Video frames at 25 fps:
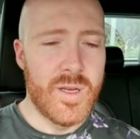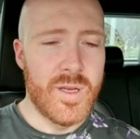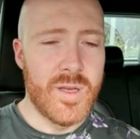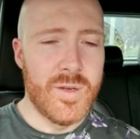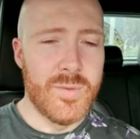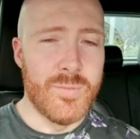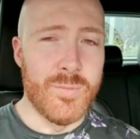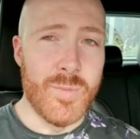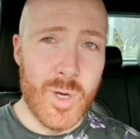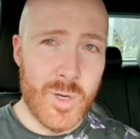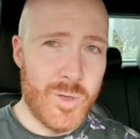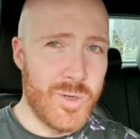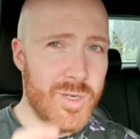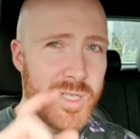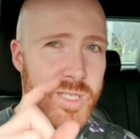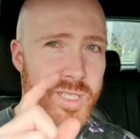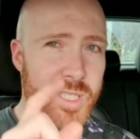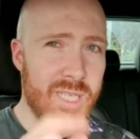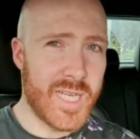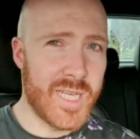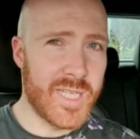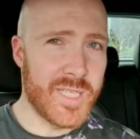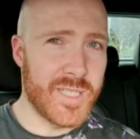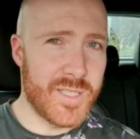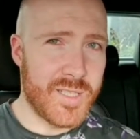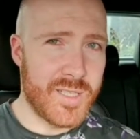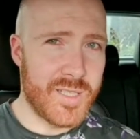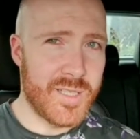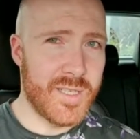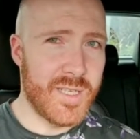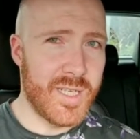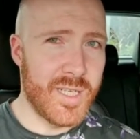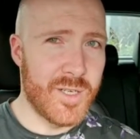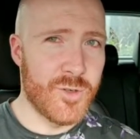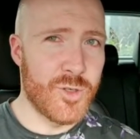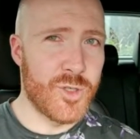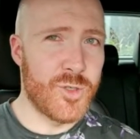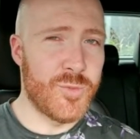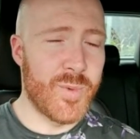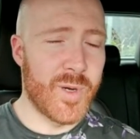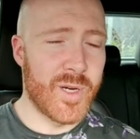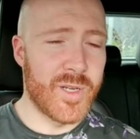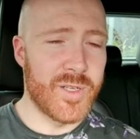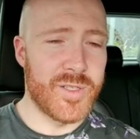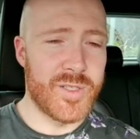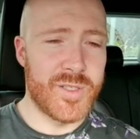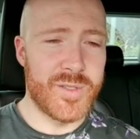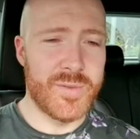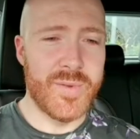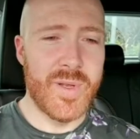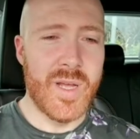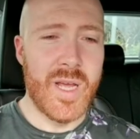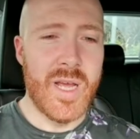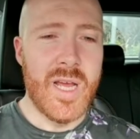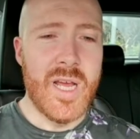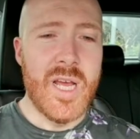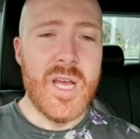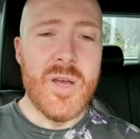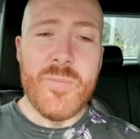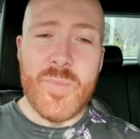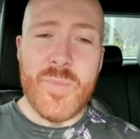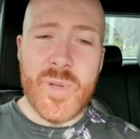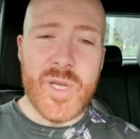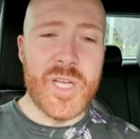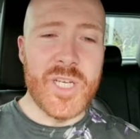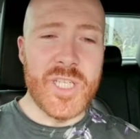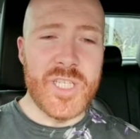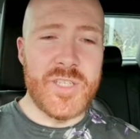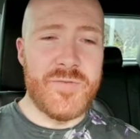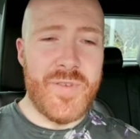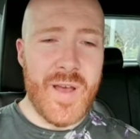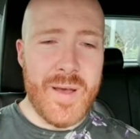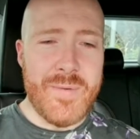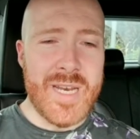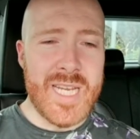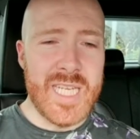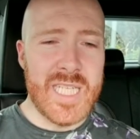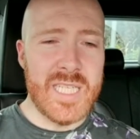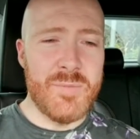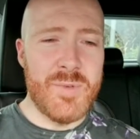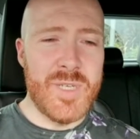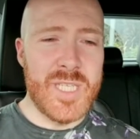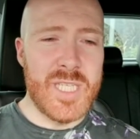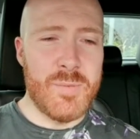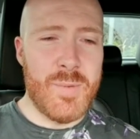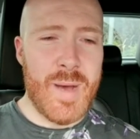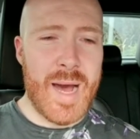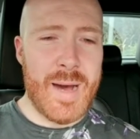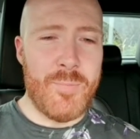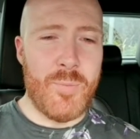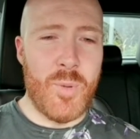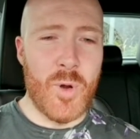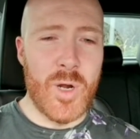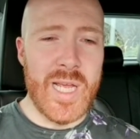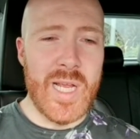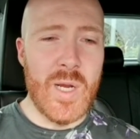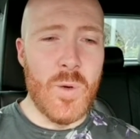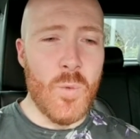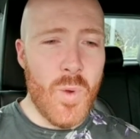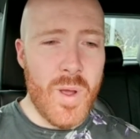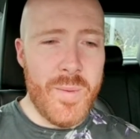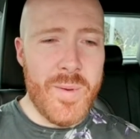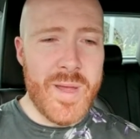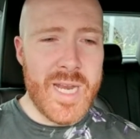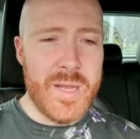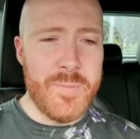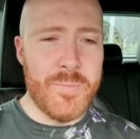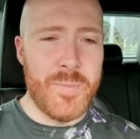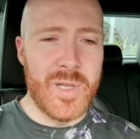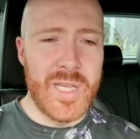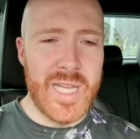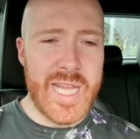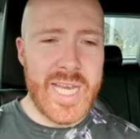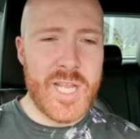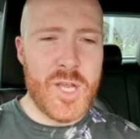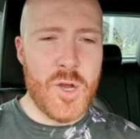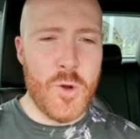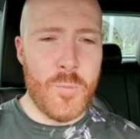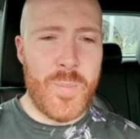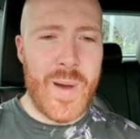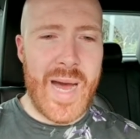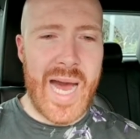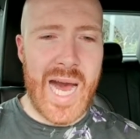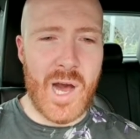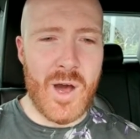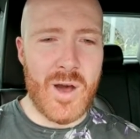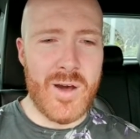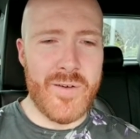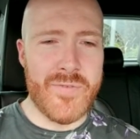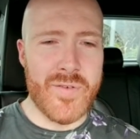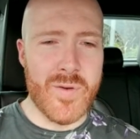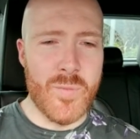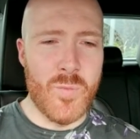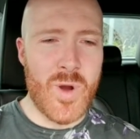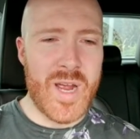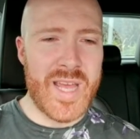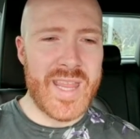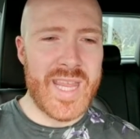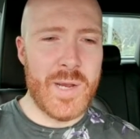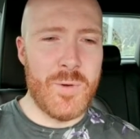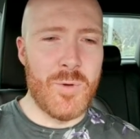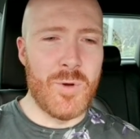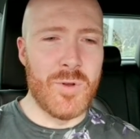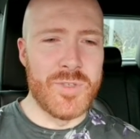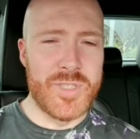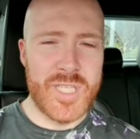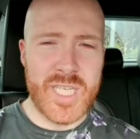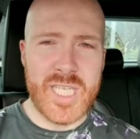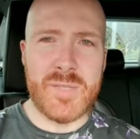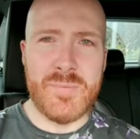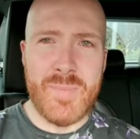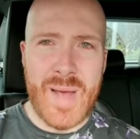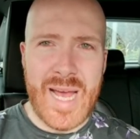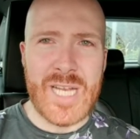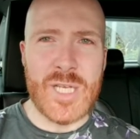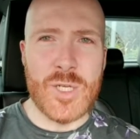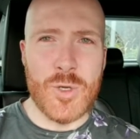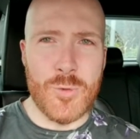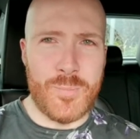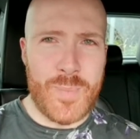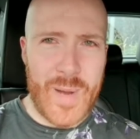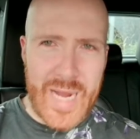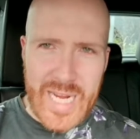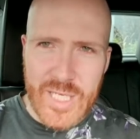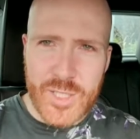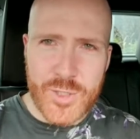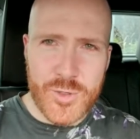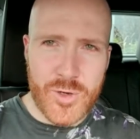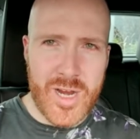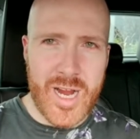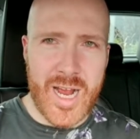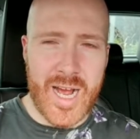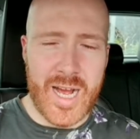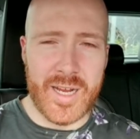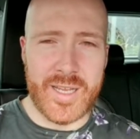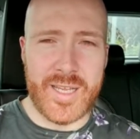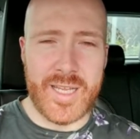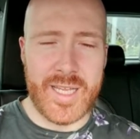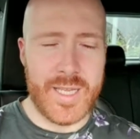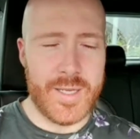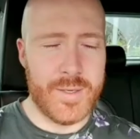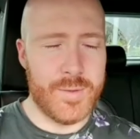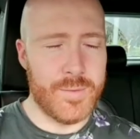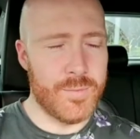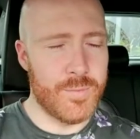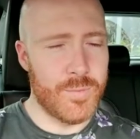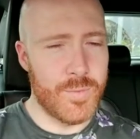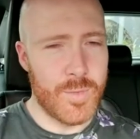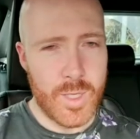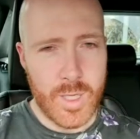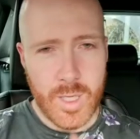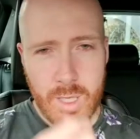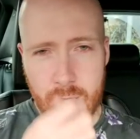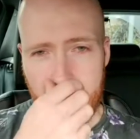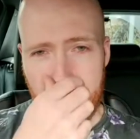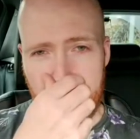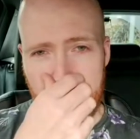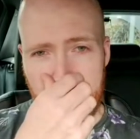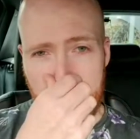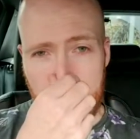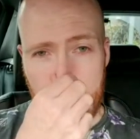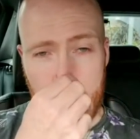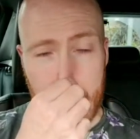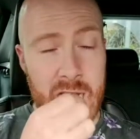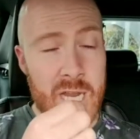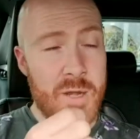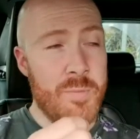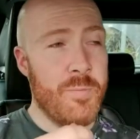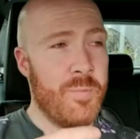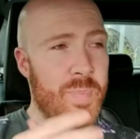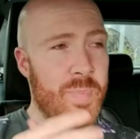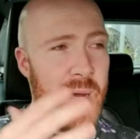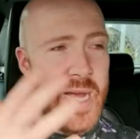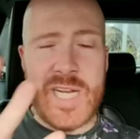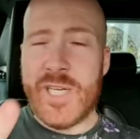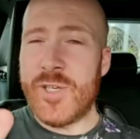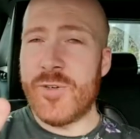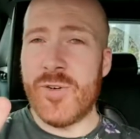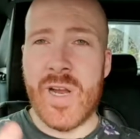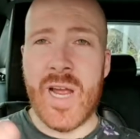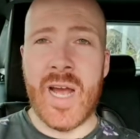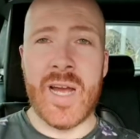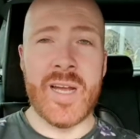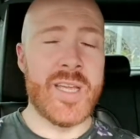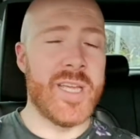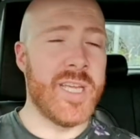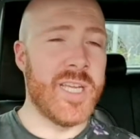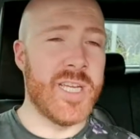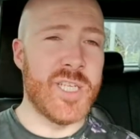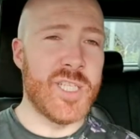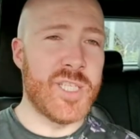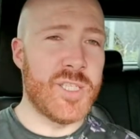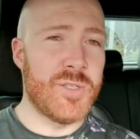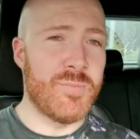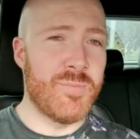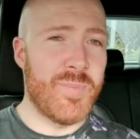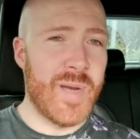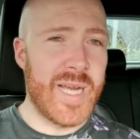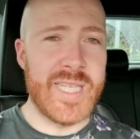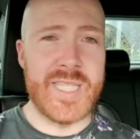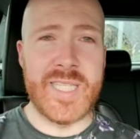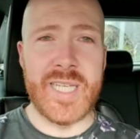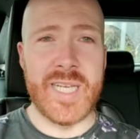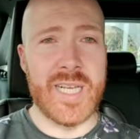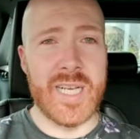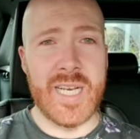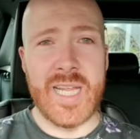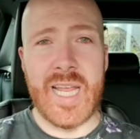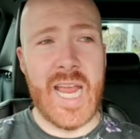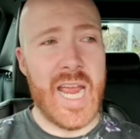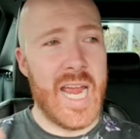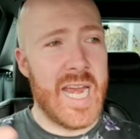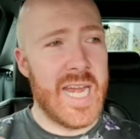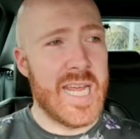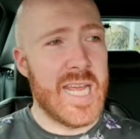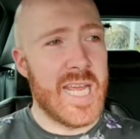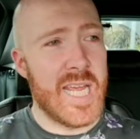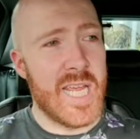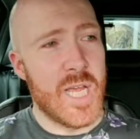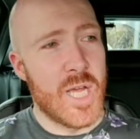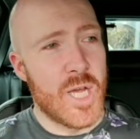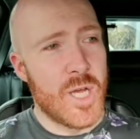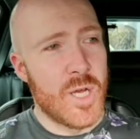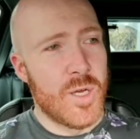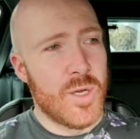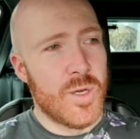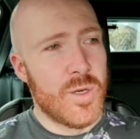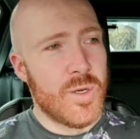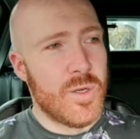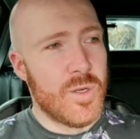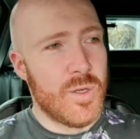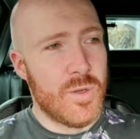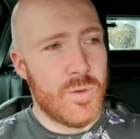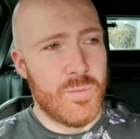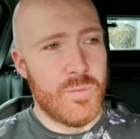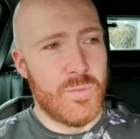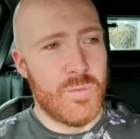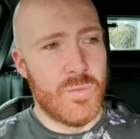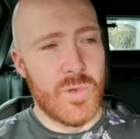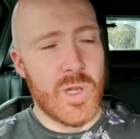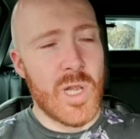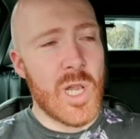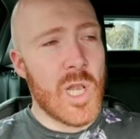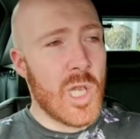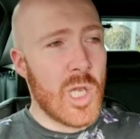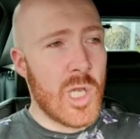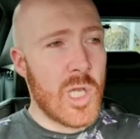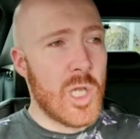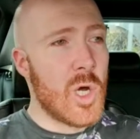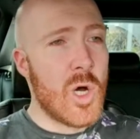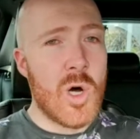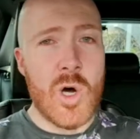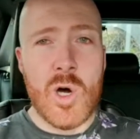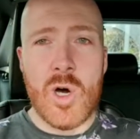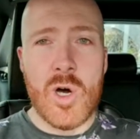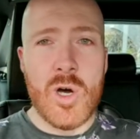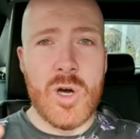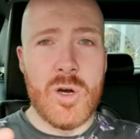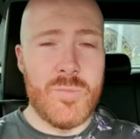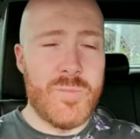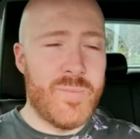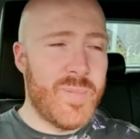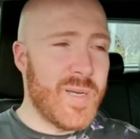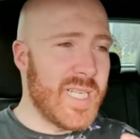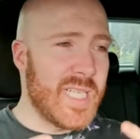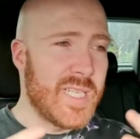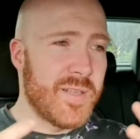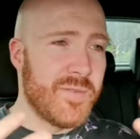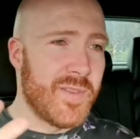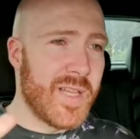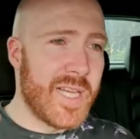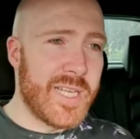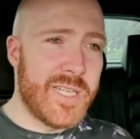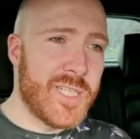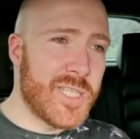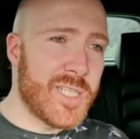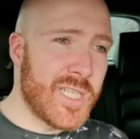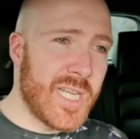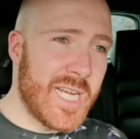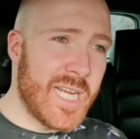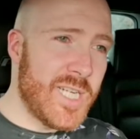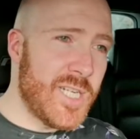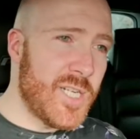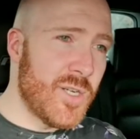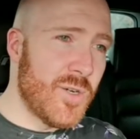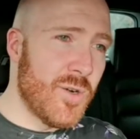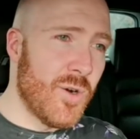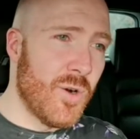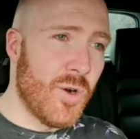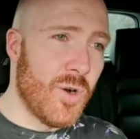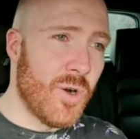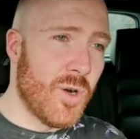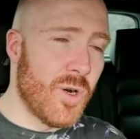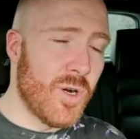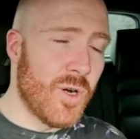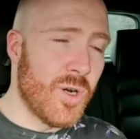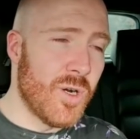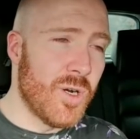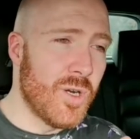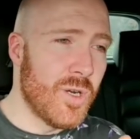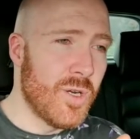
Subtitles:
Mona says in response, because feminism is about putting women in political power from where they will dismantle patriarchy. And patriarchy is basically any law, piece of legislation, or,